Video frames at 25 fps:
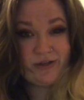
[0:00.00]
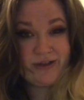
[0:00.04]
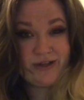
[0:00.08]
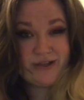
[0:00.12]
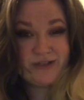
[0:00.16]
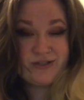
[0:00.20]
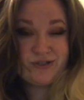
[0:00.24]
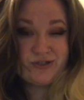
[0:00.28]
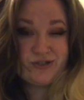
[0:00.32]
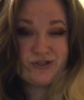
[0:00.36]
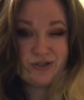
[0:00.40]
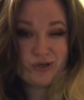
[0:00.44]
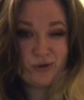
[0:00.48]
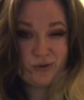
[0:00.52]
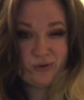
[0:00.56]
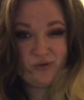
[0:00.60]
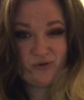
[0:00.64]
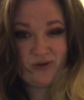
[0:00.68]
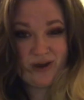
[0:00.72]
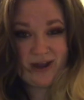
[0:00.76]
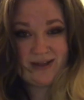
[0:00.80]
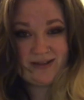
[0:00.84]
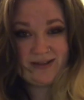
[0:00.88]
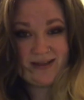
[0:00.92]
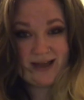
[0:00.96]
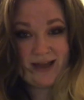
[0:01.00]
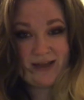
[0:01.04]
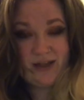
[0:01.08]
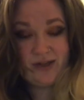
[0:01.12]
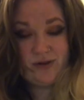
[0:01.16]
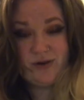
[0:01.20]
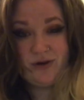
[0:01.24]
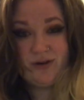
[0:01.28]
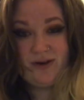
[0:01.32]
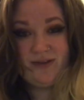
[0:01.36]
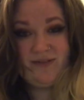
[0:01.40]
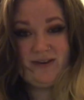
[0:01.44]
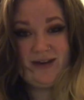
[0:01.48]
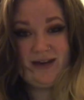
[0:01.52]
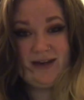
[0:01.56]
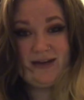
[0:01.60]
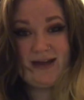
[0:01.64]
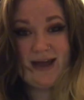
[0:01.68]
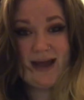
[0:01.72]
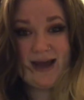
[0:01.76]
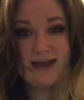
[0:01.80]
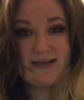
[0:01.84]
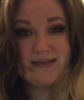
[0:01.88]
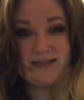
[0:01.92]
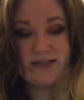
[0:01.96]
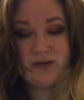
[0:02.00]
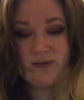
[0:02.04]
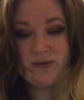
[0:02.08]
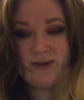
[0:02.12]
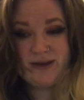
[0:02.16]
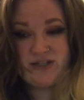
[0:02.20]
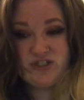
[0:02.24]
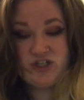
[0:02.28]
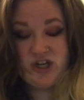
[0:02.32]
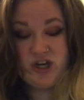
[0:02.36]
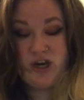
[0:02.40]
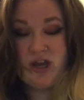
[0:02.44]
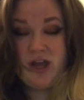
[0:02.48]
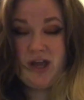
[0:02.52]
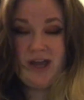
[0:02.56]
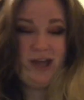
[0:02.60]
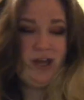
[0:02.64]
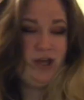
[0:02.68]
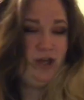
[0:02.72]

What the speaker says: These are so great that you don't even need to ask a question.